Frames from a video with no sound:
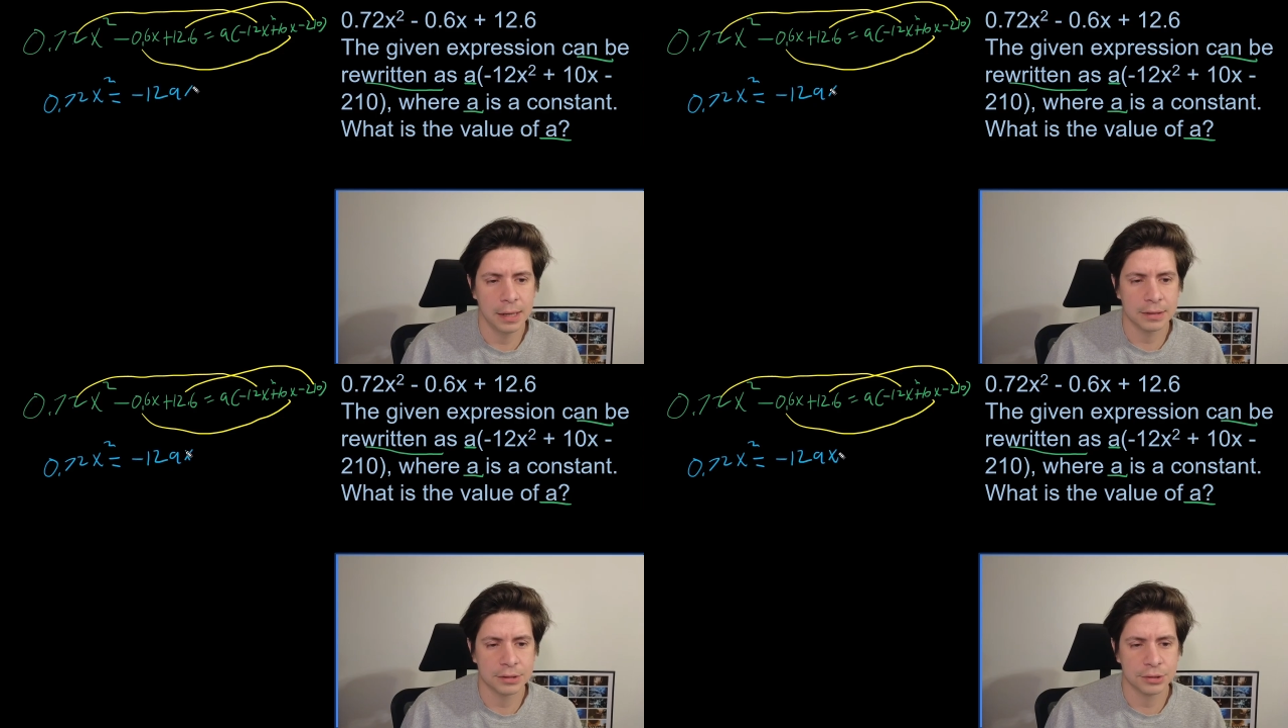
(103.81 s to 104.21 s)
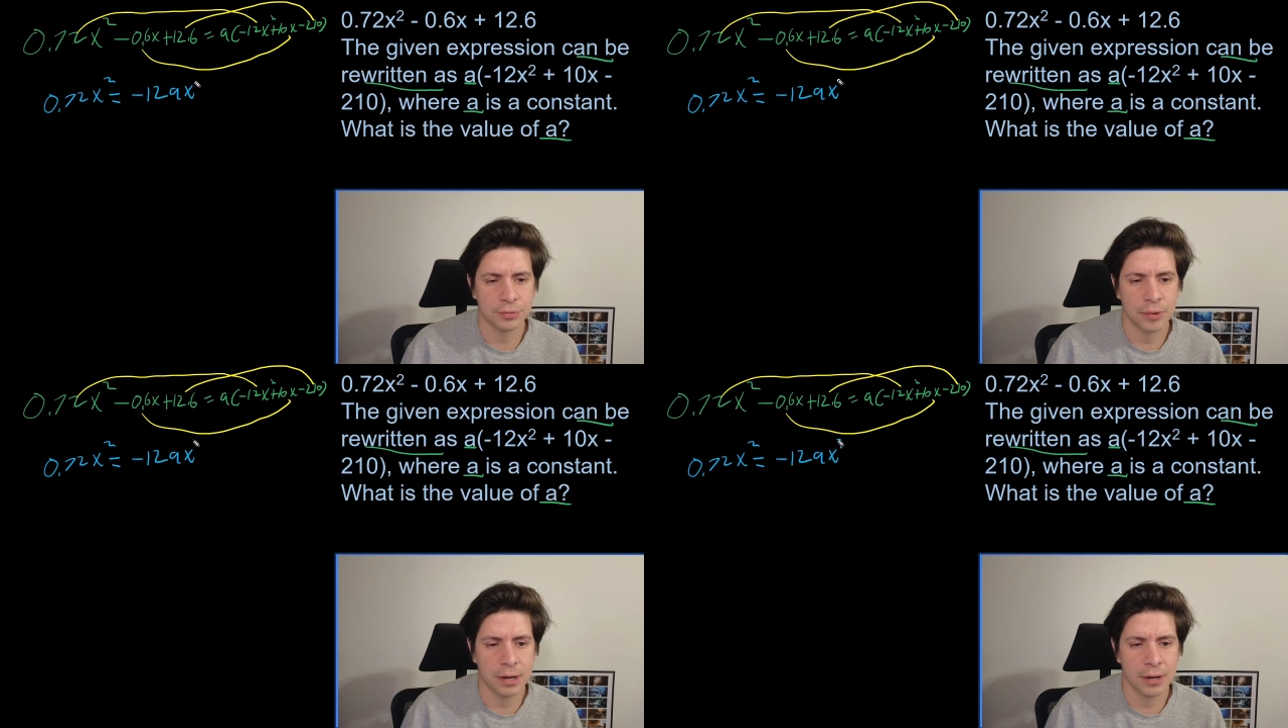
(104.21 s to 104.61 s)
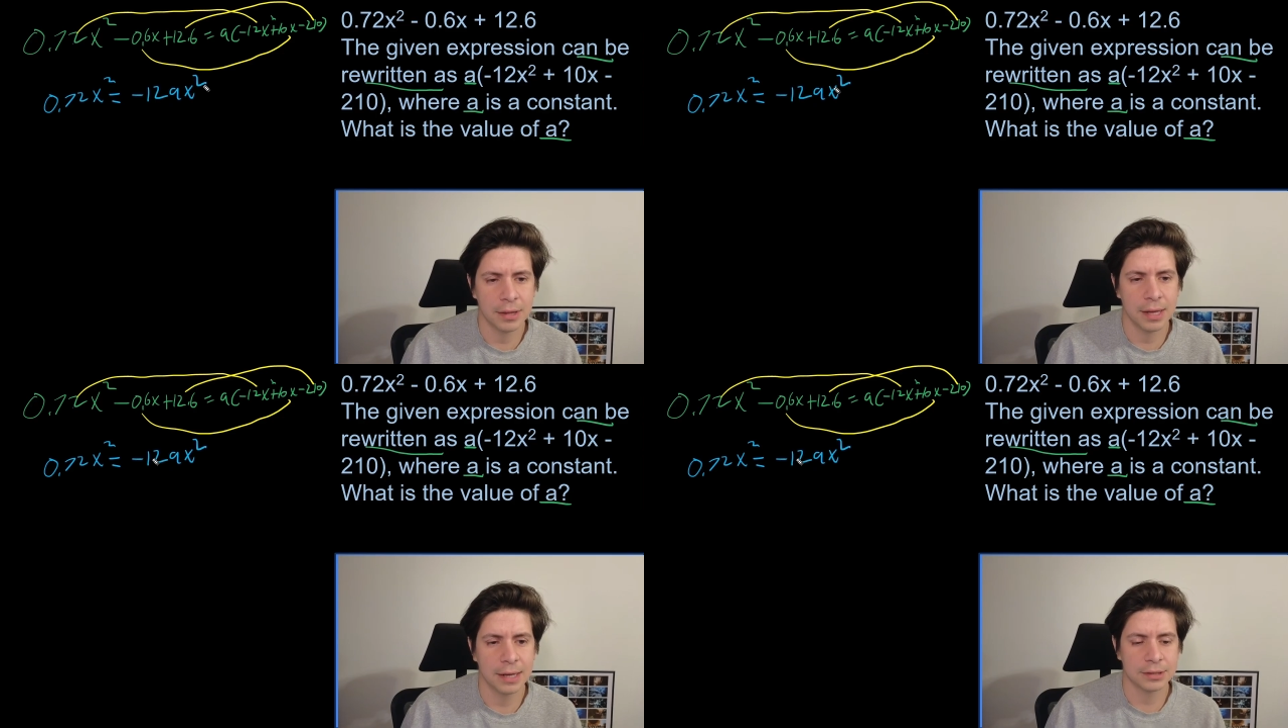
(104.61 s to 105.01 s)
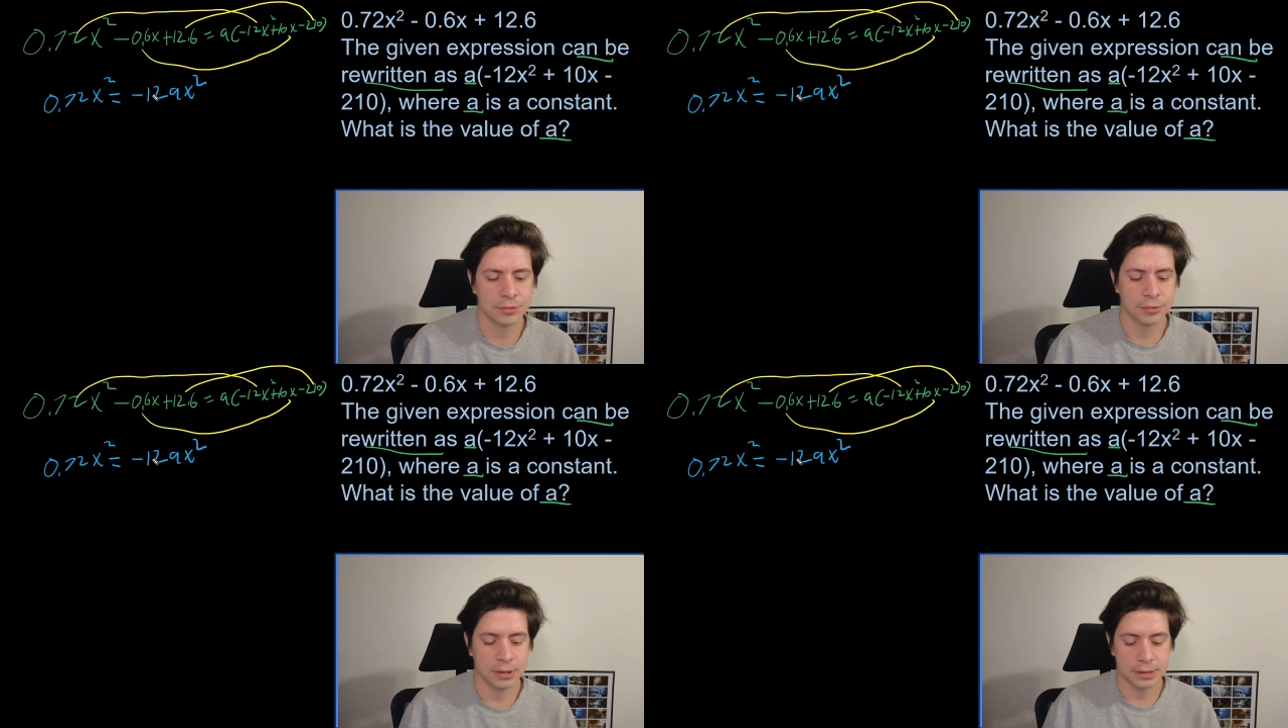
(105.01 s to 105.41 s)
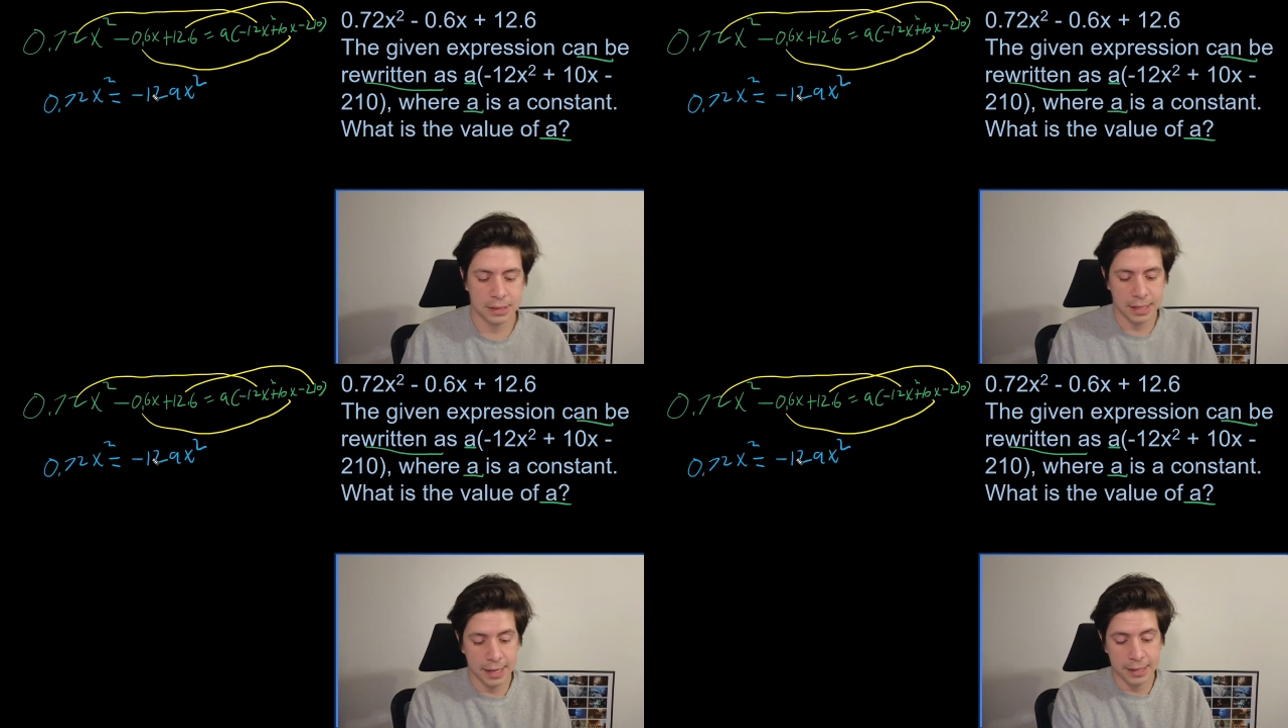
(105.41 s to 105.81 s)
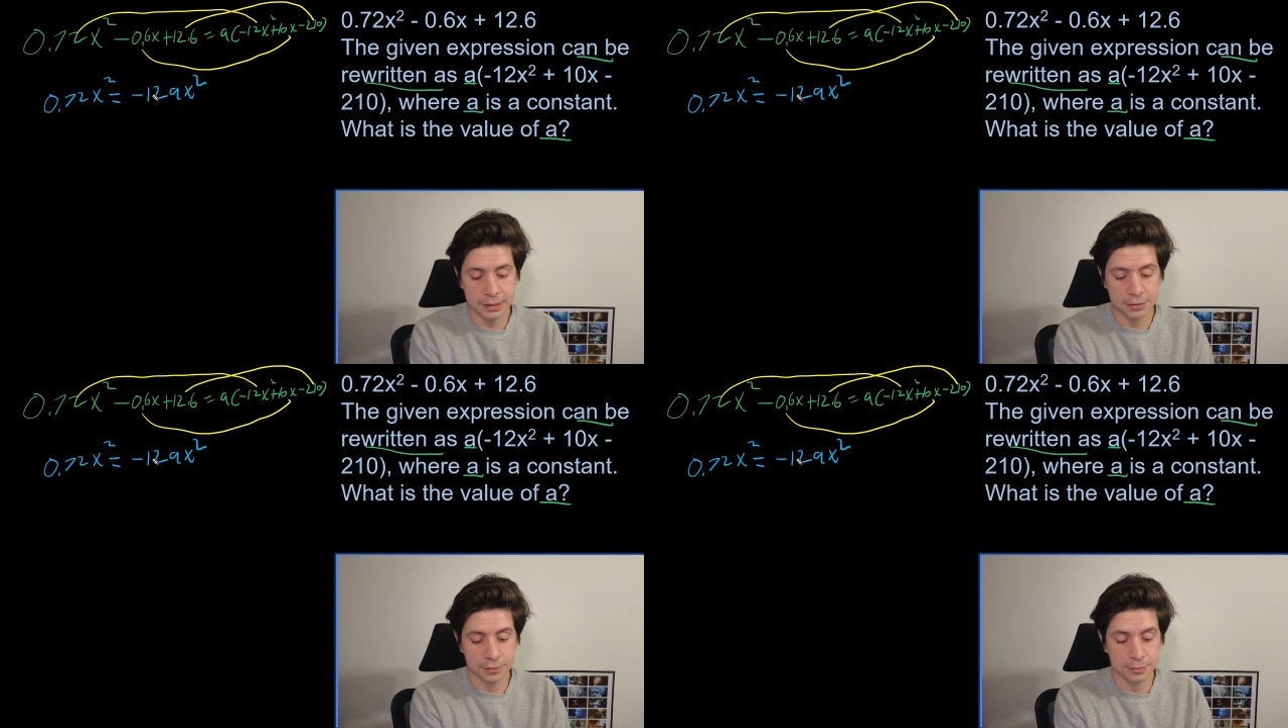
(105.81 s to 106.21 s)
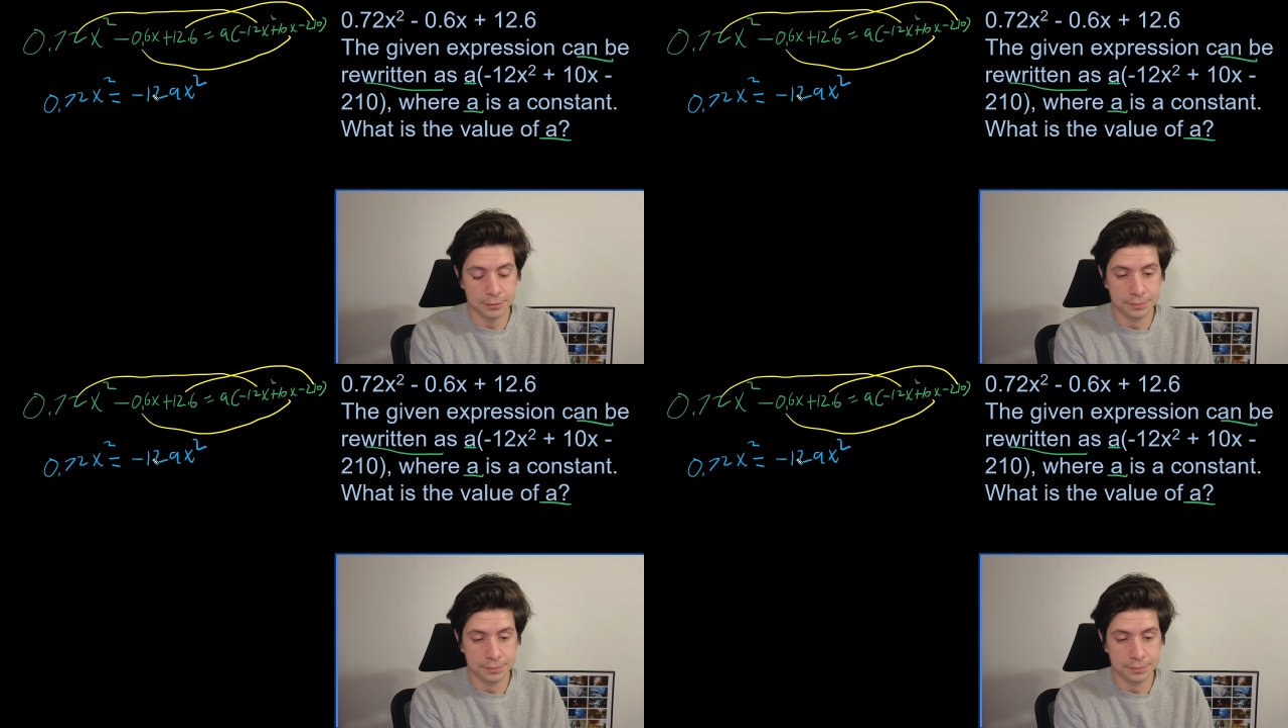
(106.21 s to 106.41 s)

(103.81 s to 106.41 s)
x squared. The x squareds cancel,